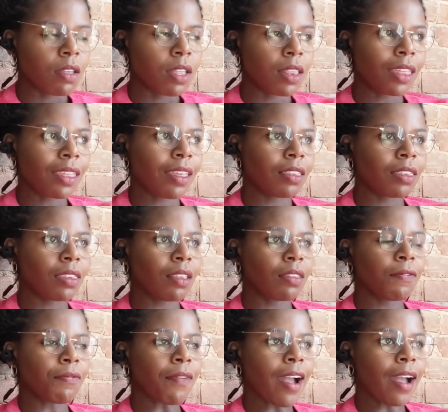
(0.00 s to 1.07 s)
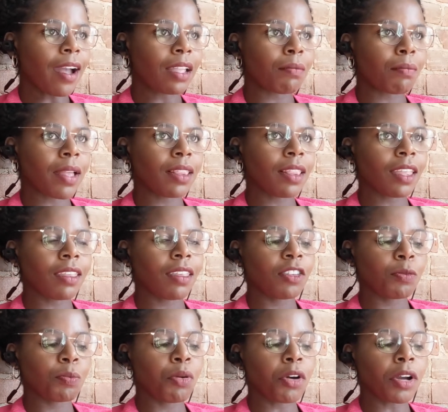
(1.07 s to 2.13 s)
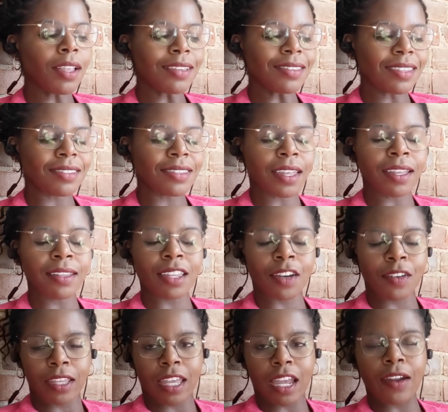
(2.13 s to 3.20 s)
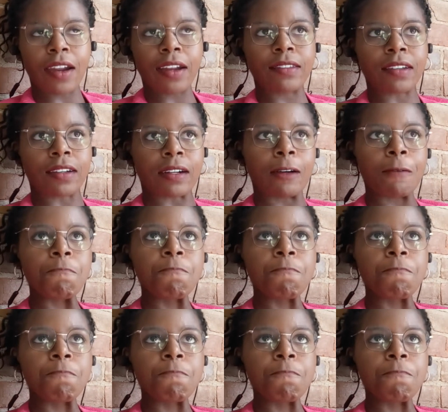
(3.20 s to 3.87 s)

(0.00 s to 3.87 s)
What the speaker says: Like, it's fine, but like, he's put as a secondary character,